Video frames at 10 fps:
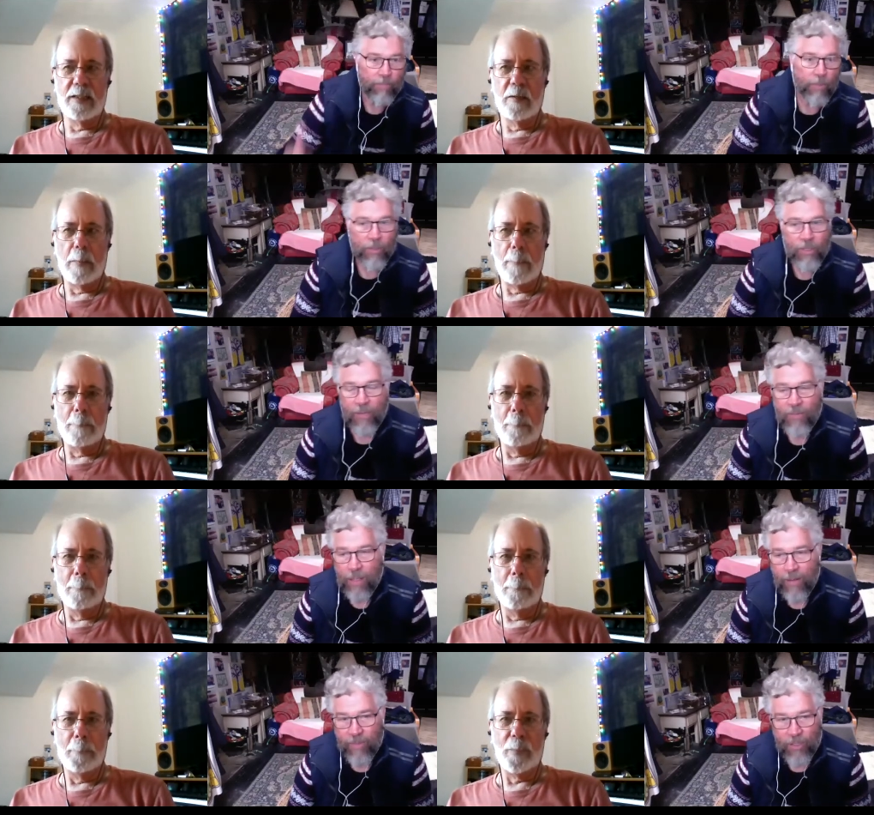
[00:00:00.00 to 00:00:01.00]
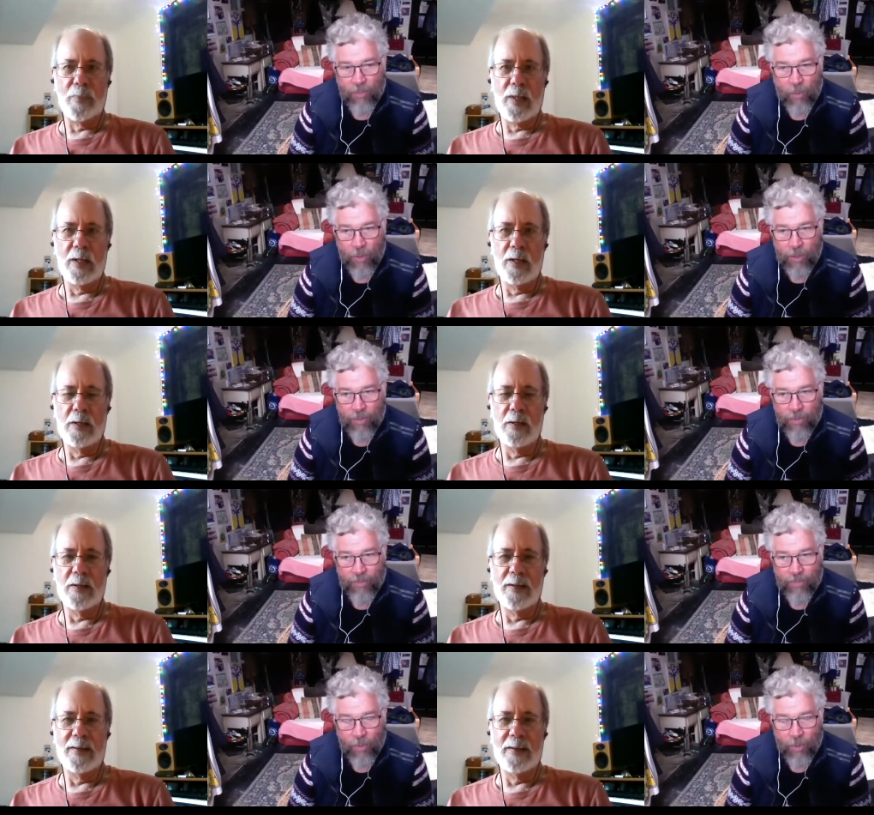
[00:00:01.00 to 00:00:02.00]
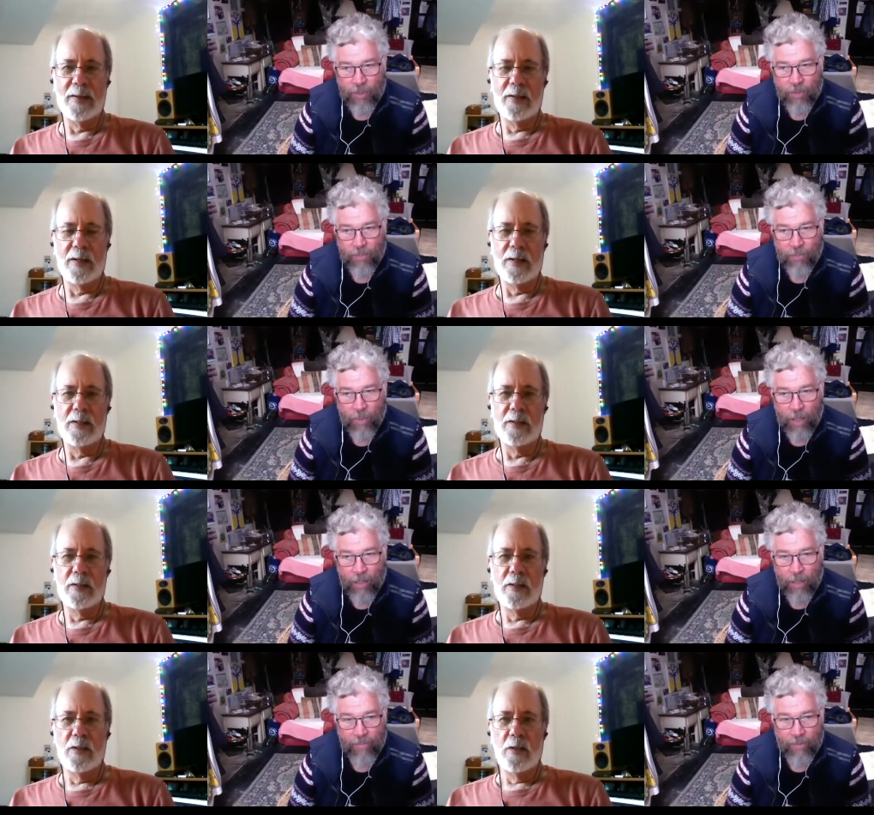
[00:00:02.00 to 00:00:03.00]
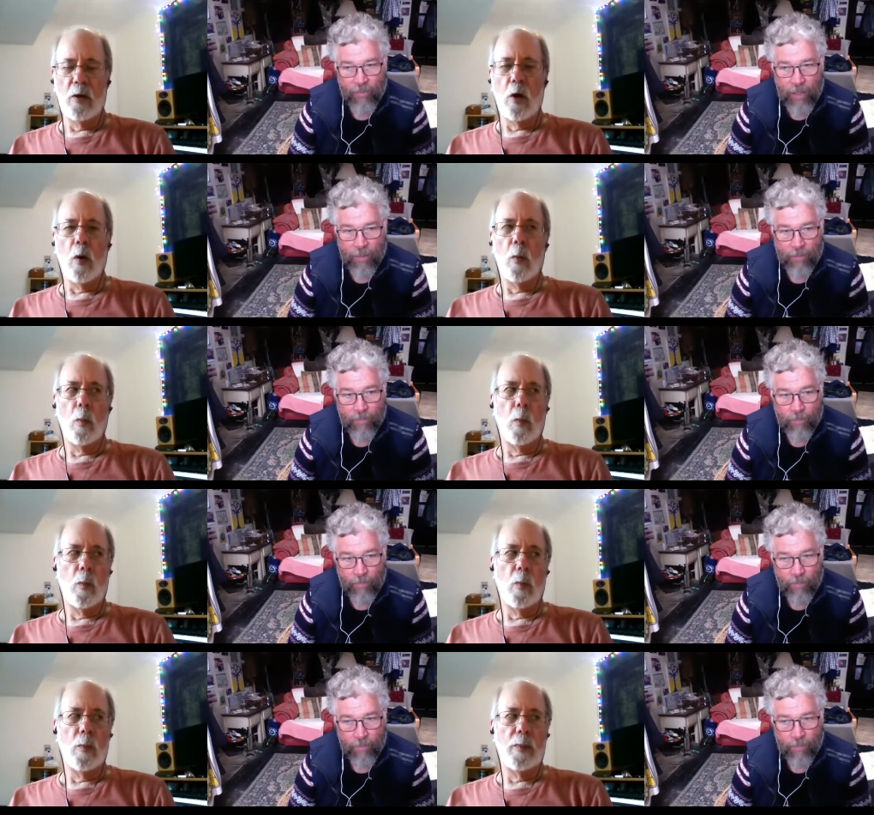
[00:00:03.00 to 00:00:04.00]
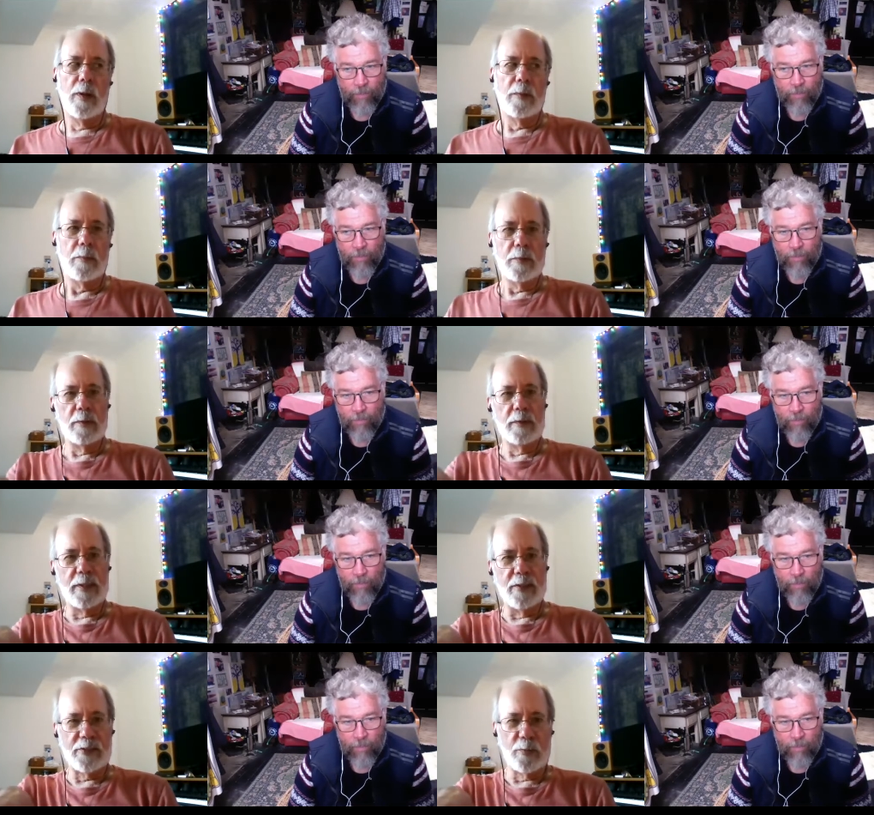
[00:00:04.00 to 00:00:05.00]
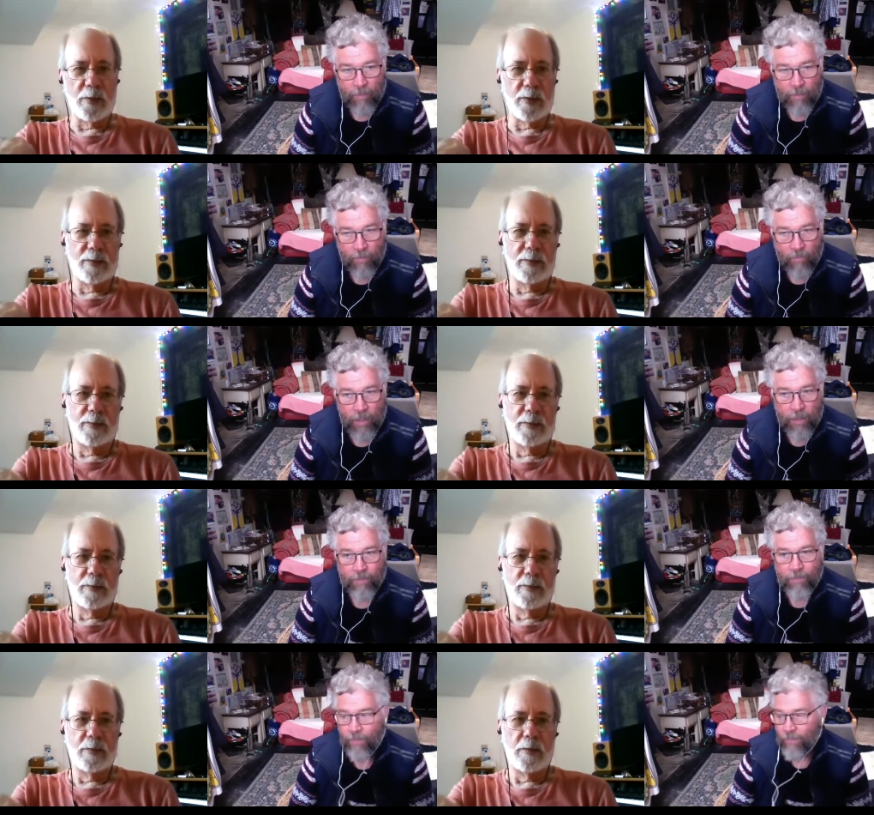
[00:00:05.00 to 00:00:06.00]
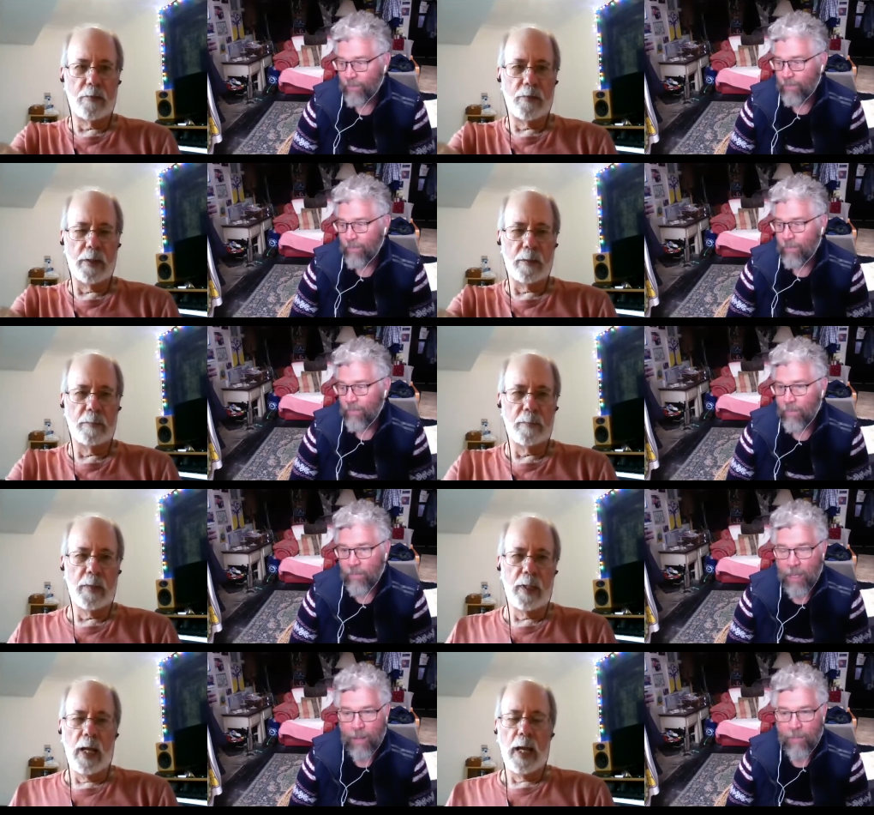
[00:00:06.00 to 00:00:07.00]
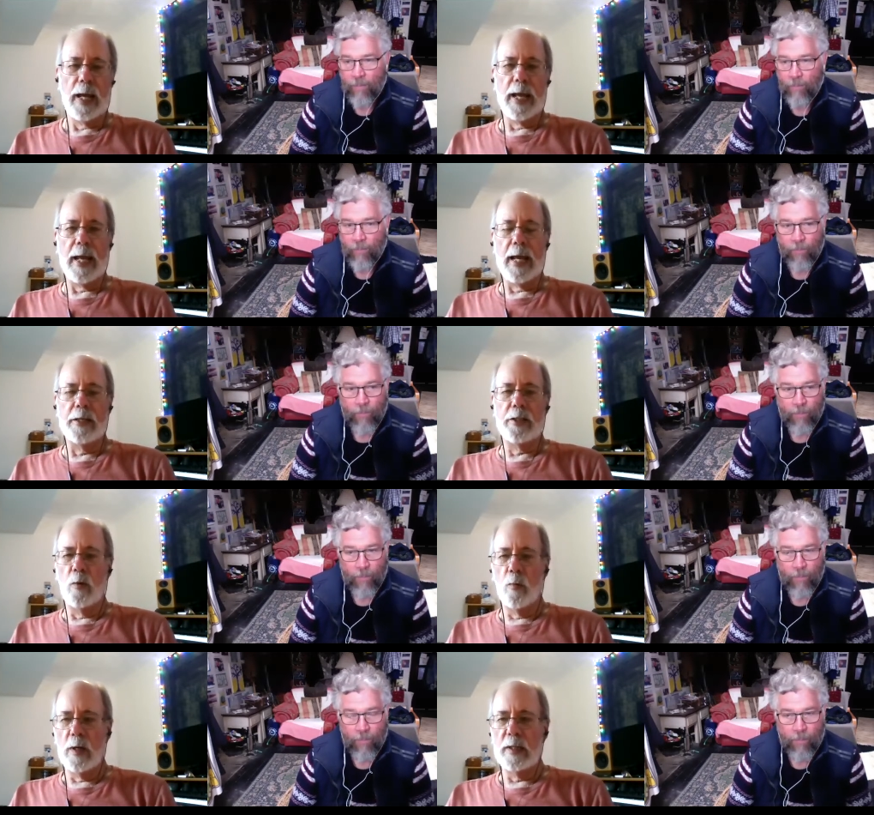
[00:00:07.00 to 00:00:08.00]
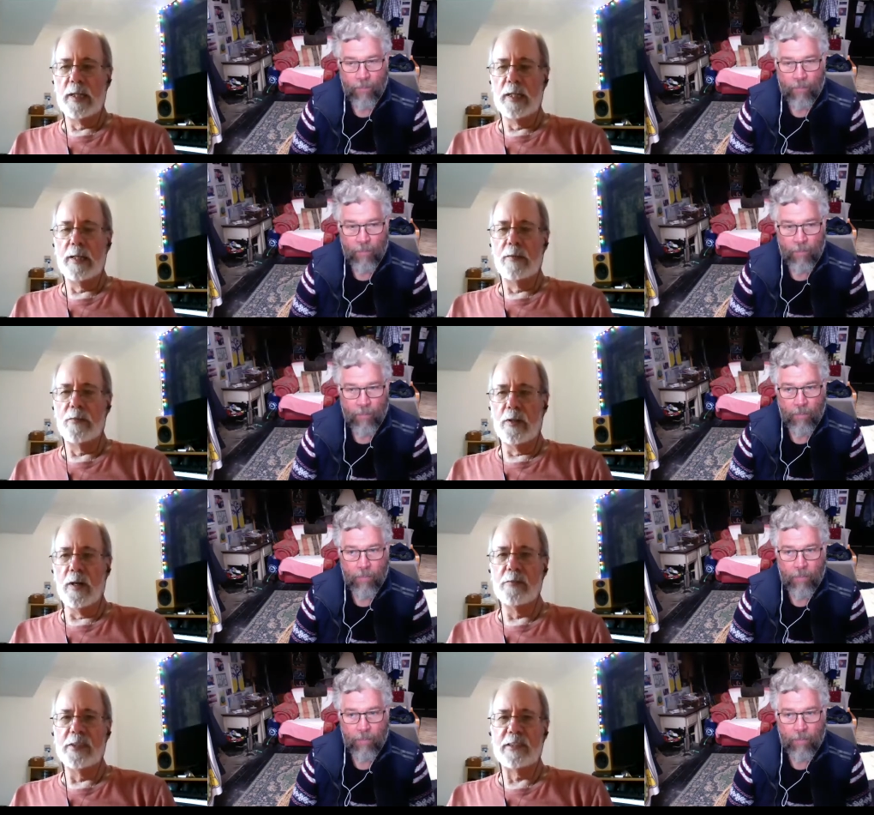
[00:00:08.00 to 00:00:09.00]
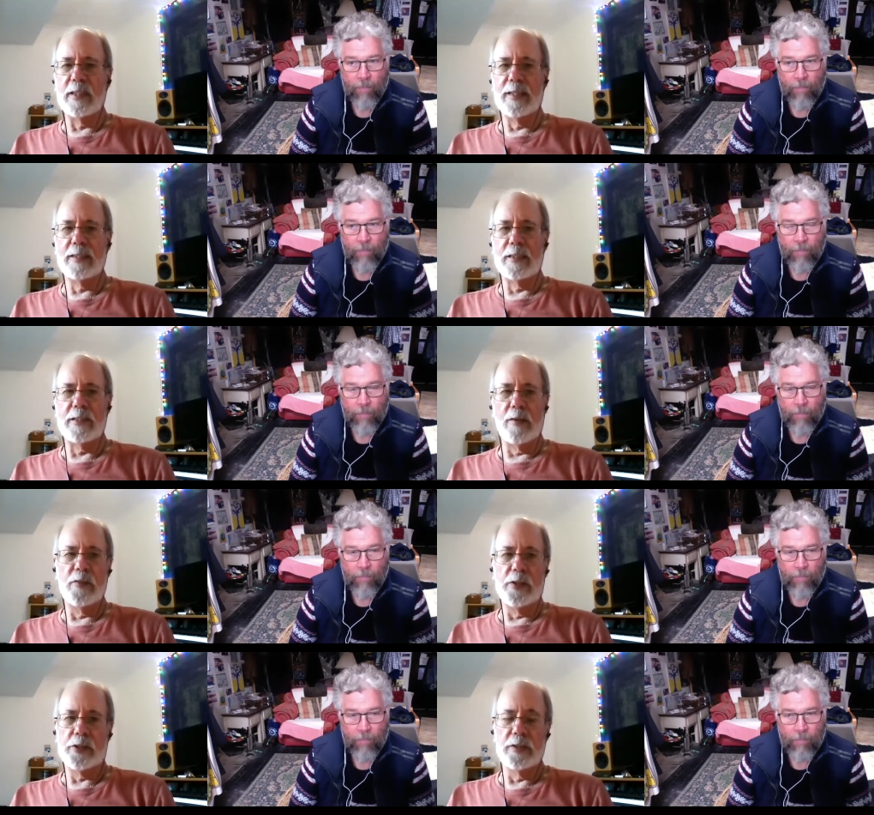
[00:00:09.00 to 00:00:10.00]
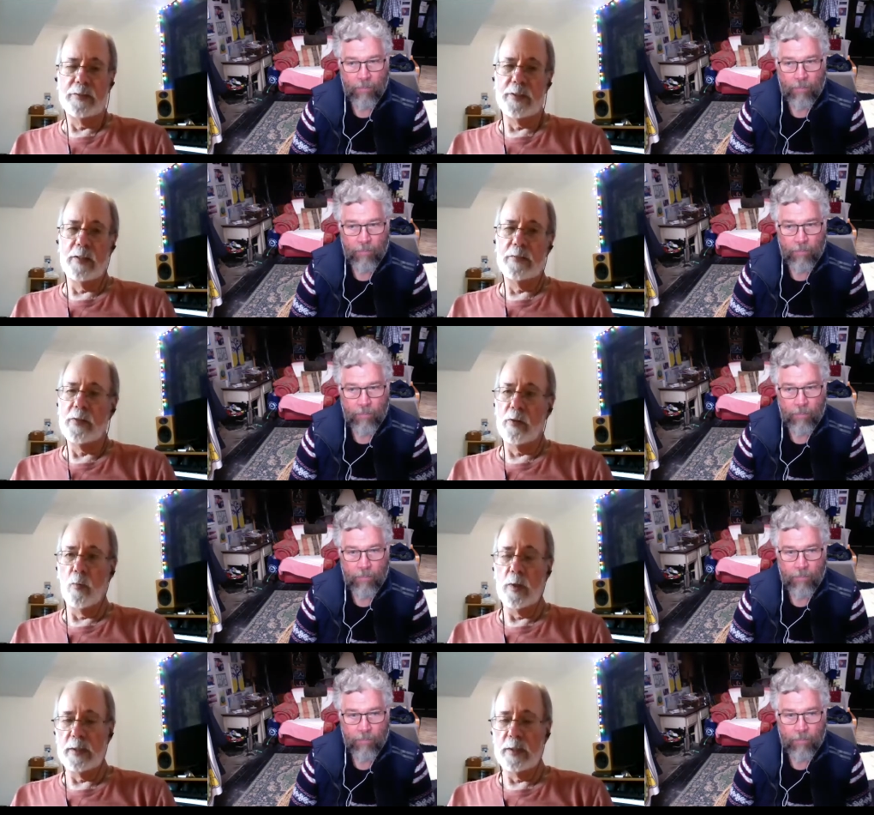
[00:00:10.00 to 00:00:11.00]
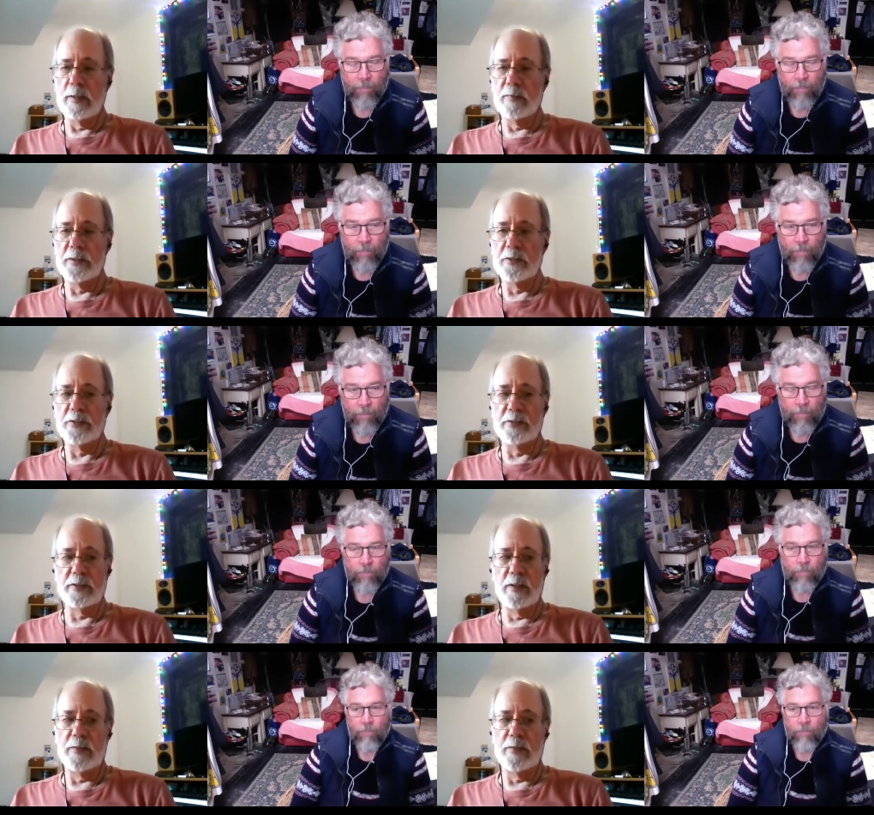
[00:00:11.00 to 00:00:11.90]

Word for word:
Speaker 1: your safety, love, and support towards uh-huh. greater love and freedom. There's the word freedom.
Speaker 2: Freedom. Yeah. And you know what? If love is the definition of love, or one of the definitions of love,